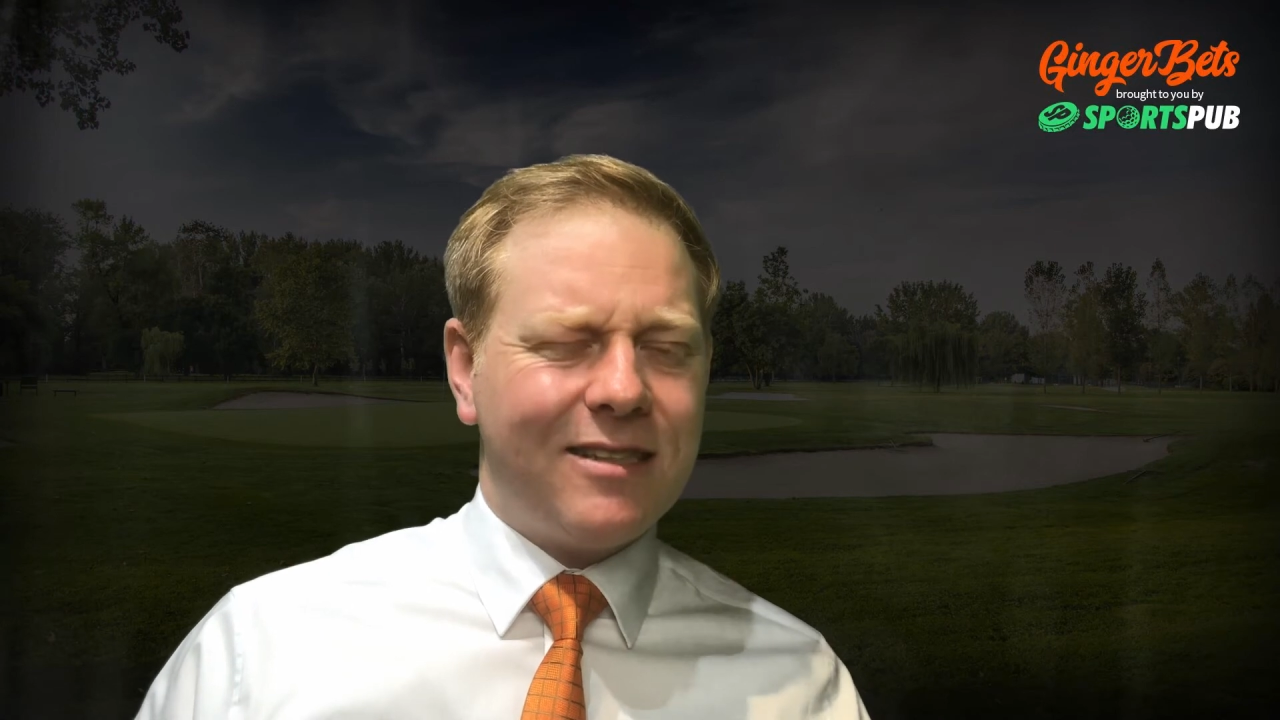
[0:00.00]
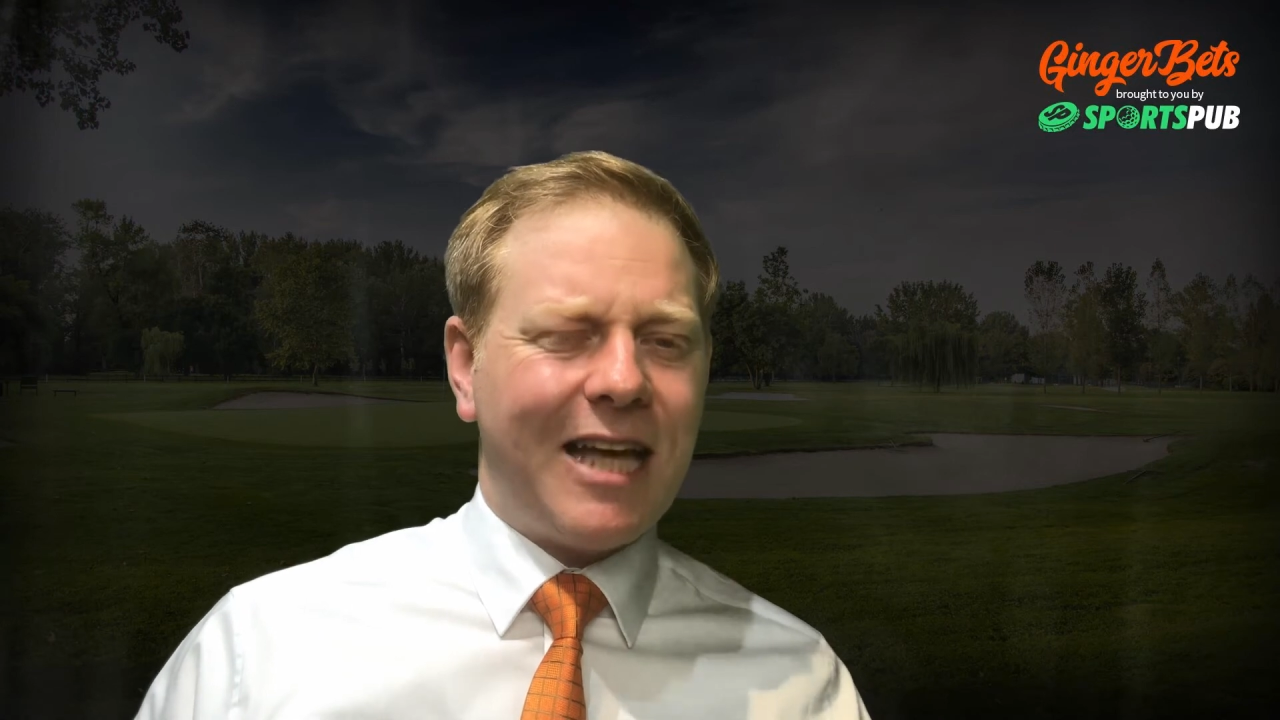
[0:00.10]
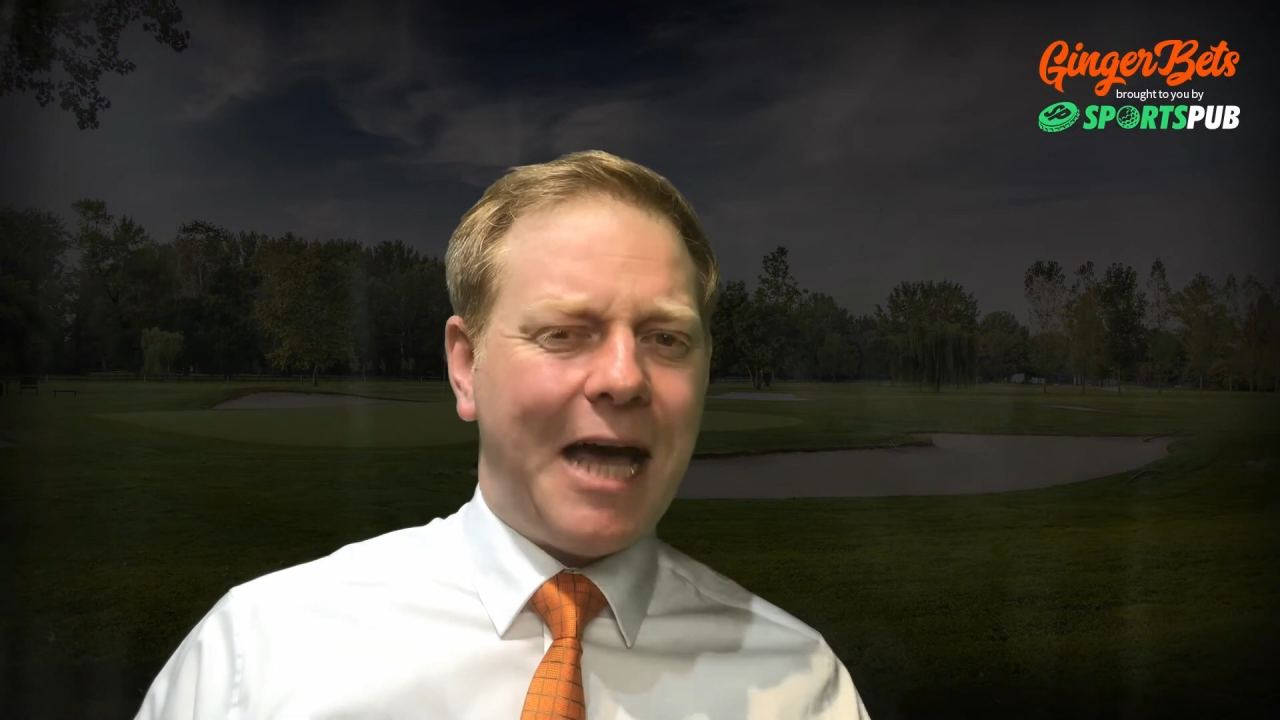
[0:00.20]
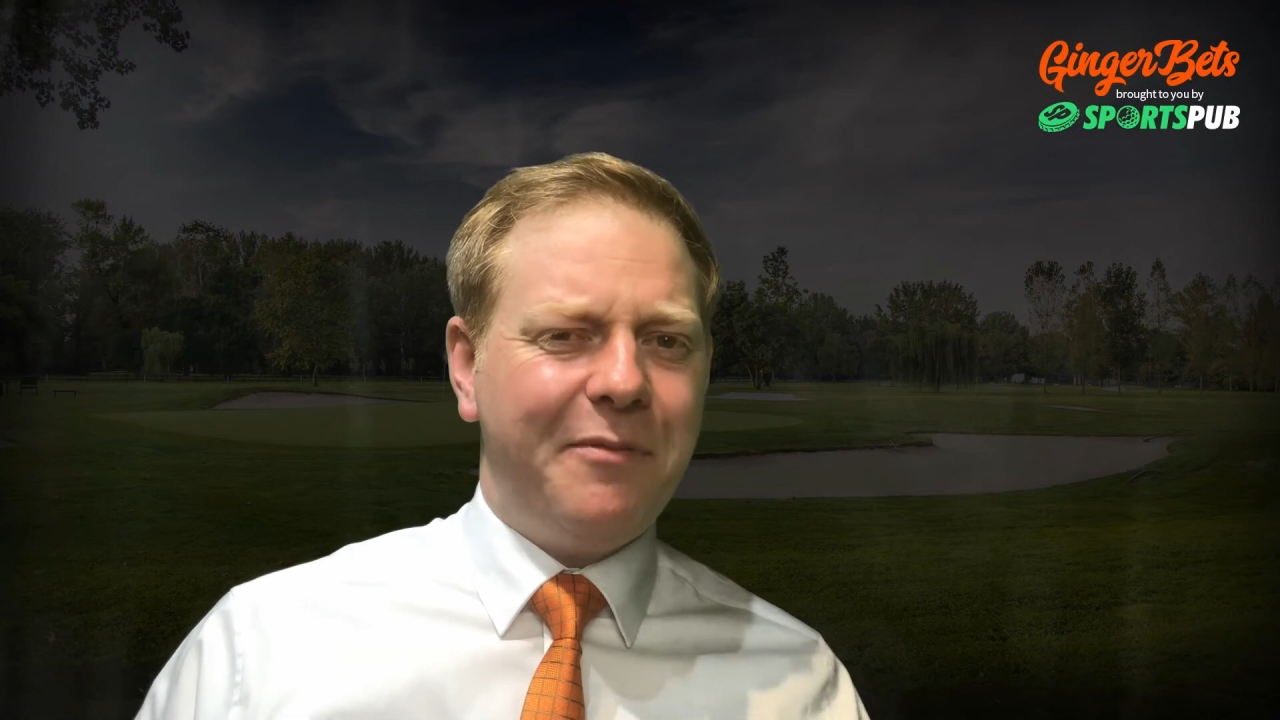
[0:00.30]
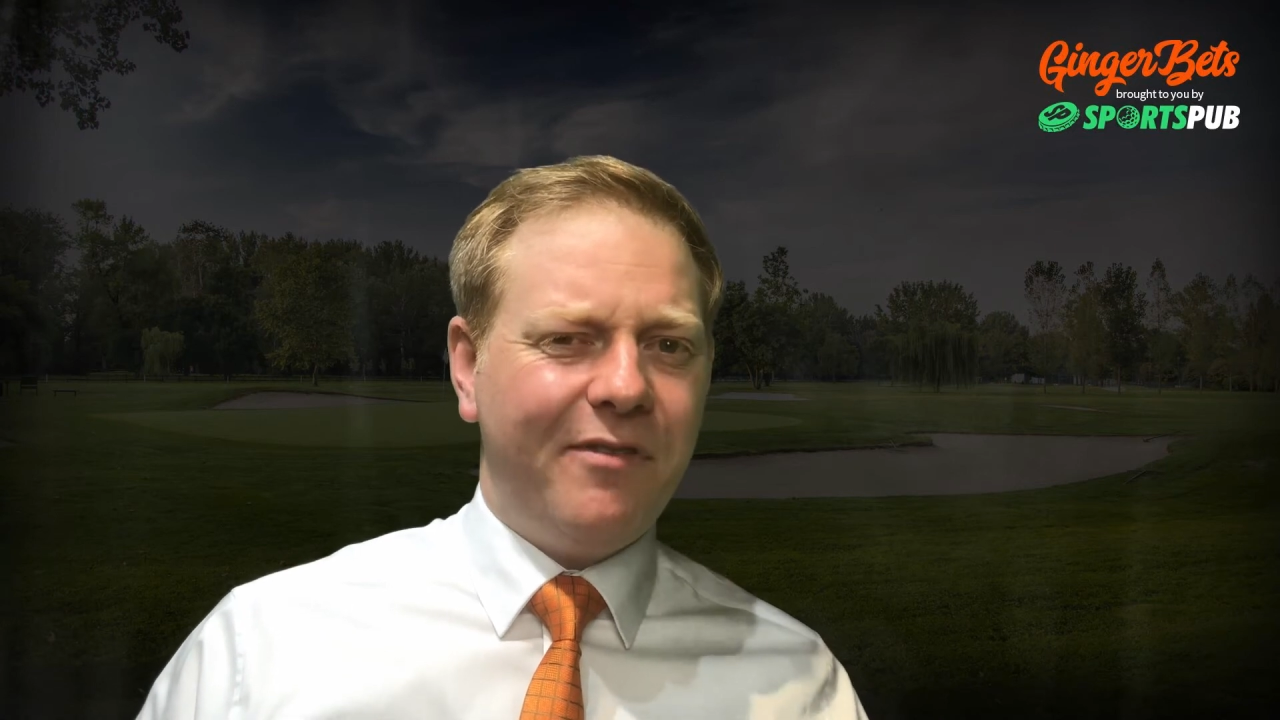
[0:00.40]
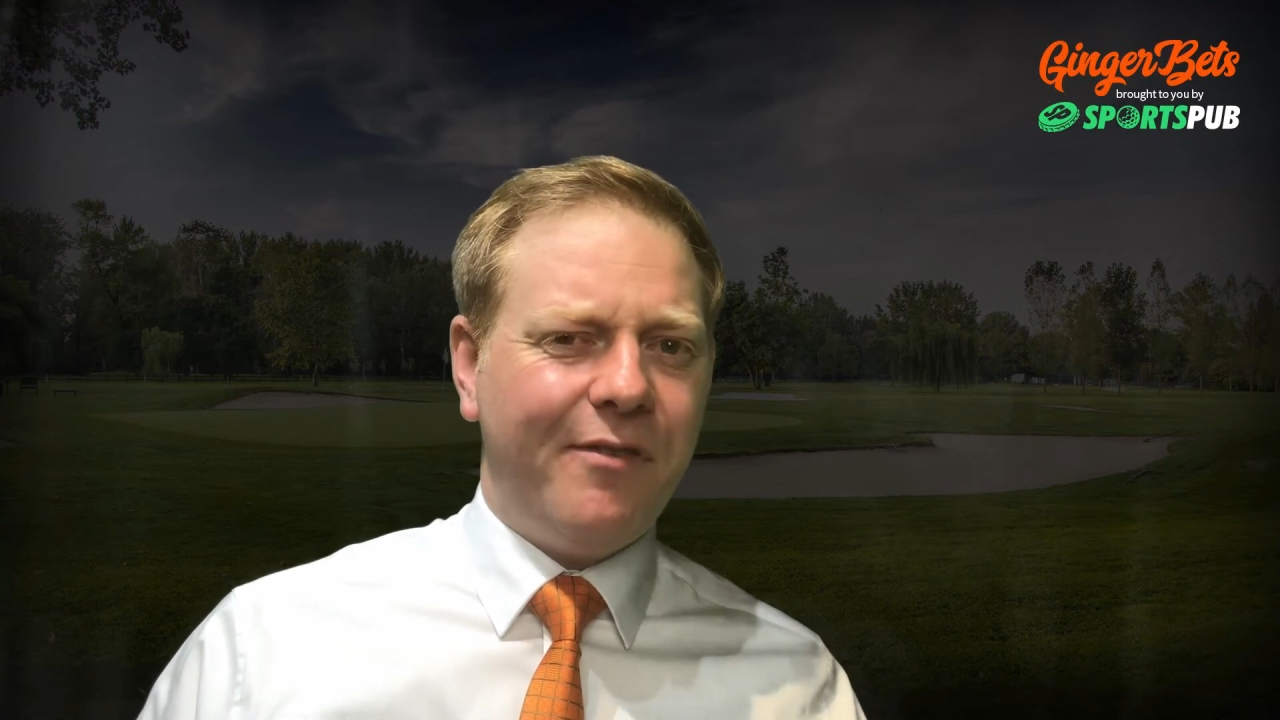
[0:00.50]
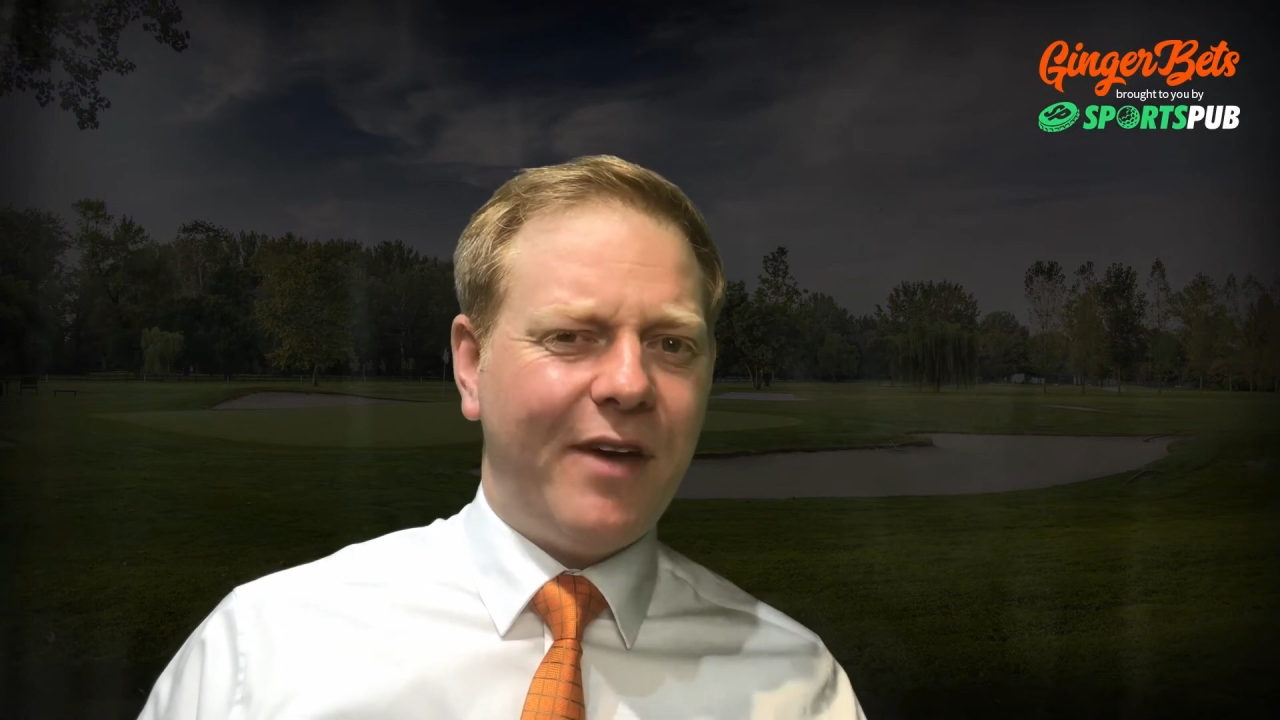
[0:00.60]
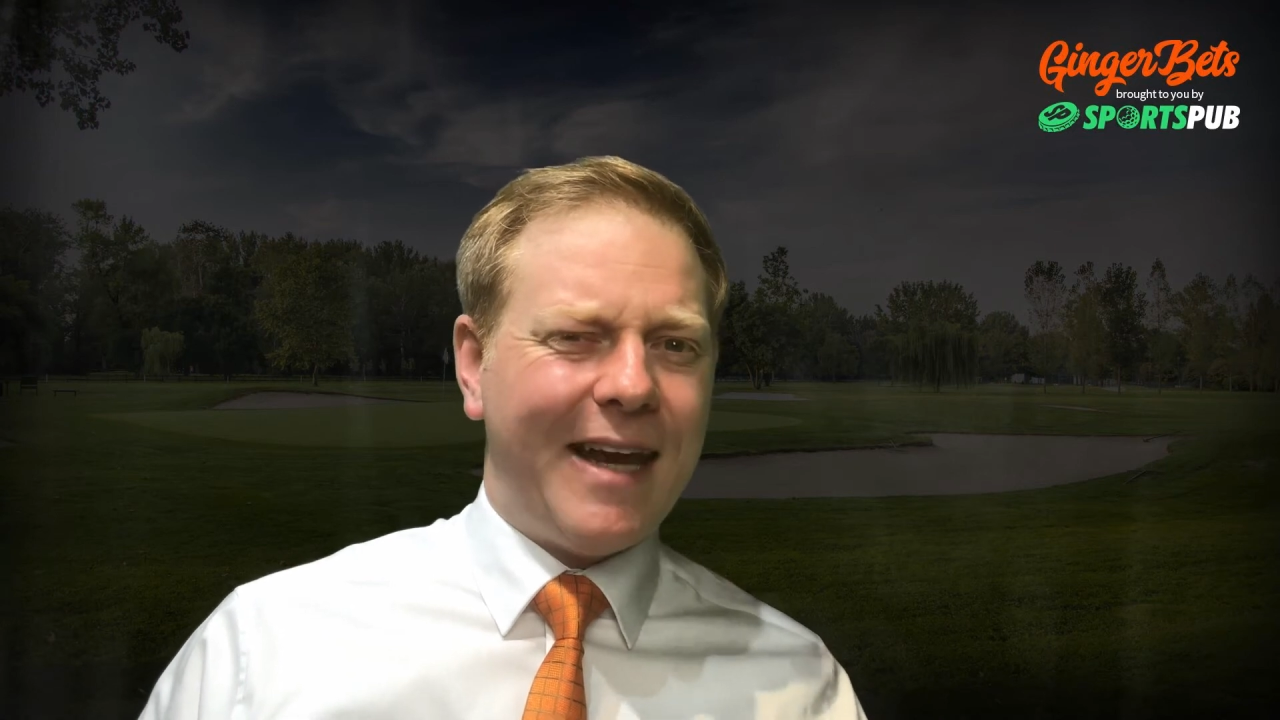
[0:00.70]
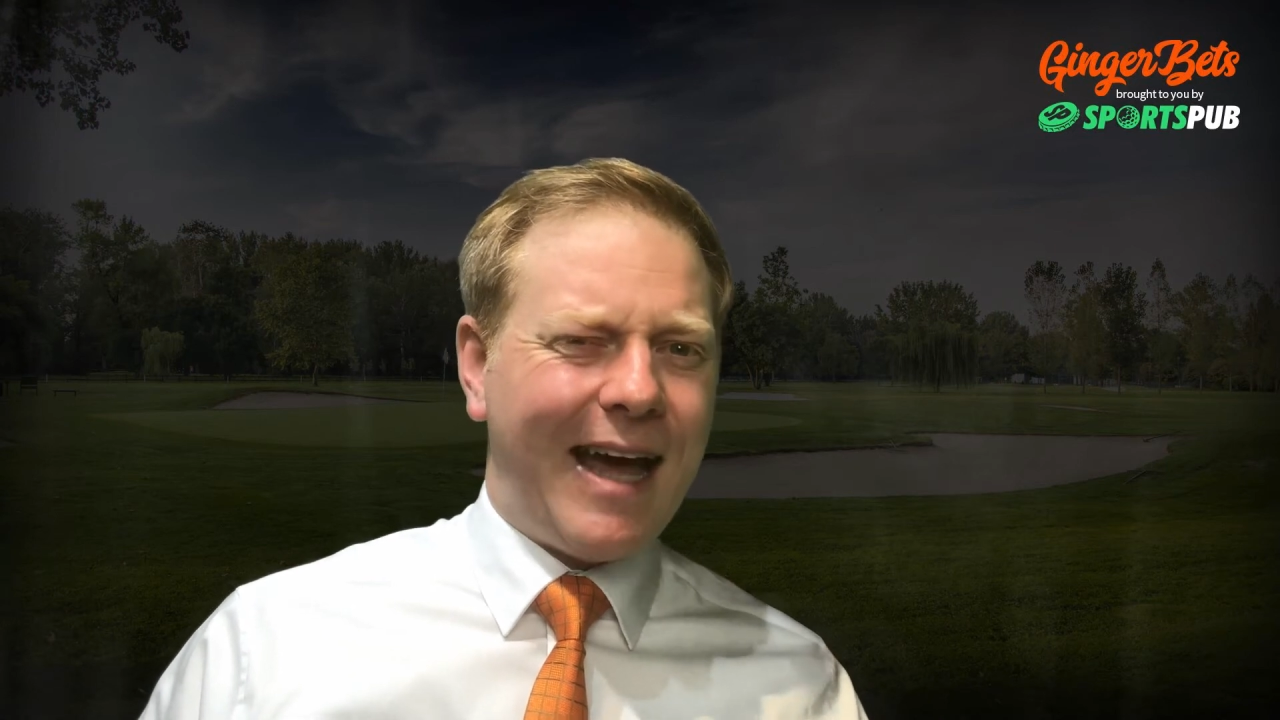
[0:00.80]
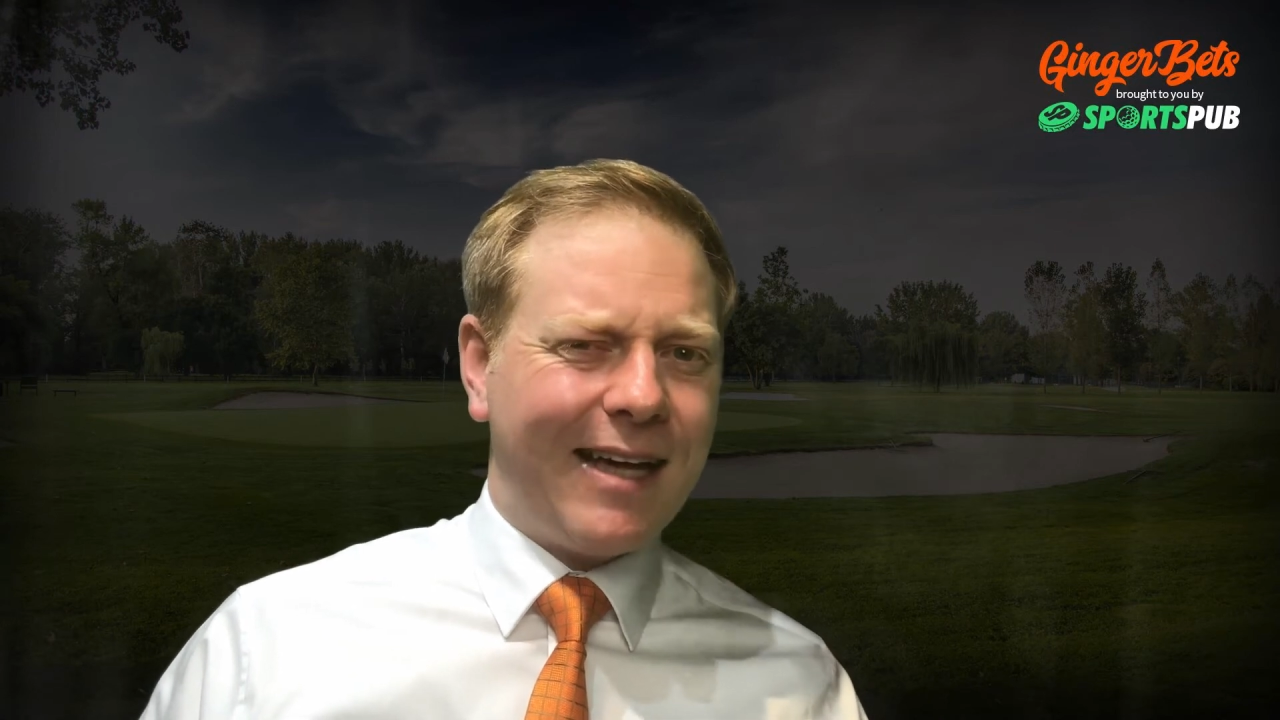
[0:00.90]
type of event